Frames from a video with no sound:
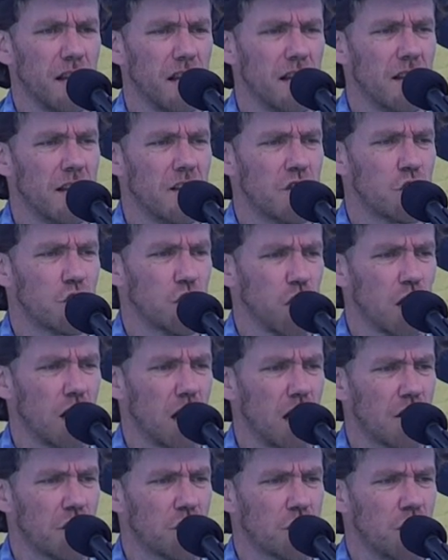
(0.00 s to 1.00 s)
Then he
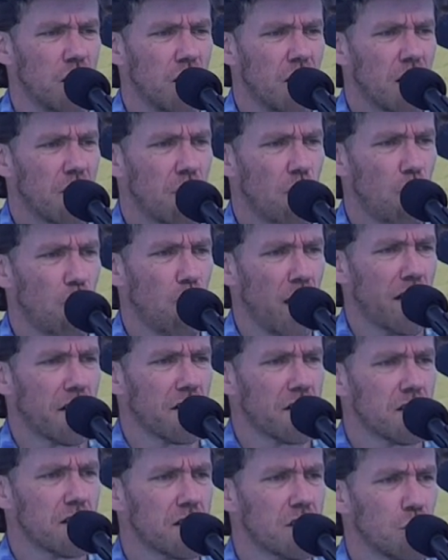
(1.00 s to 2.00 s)
charged and
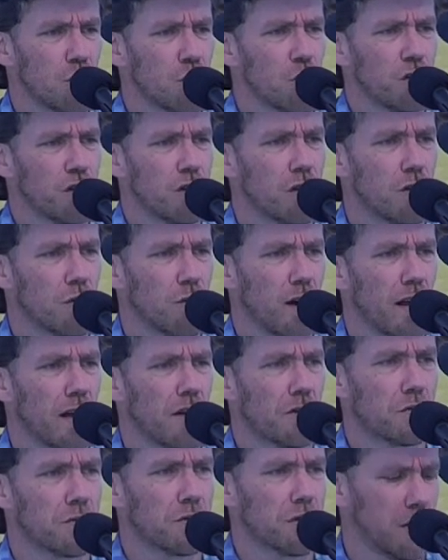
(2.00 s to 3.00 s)
ran us all to
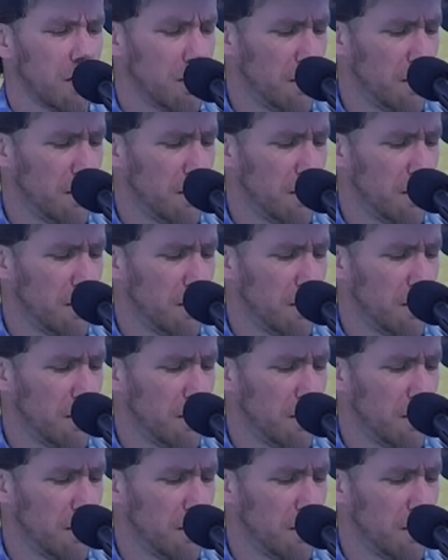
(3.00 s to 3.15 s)
ground.